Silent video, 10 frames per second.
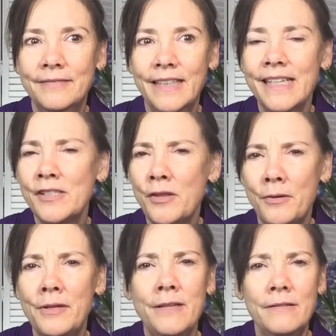I guess,
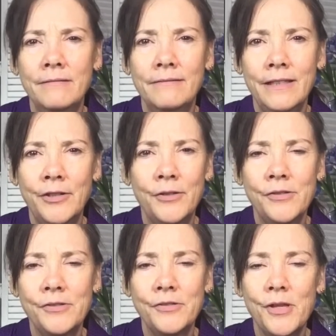30
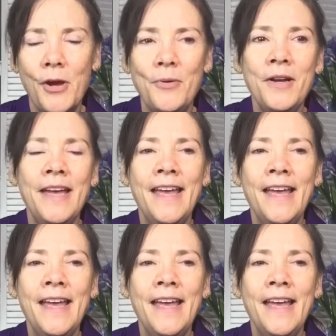years or so.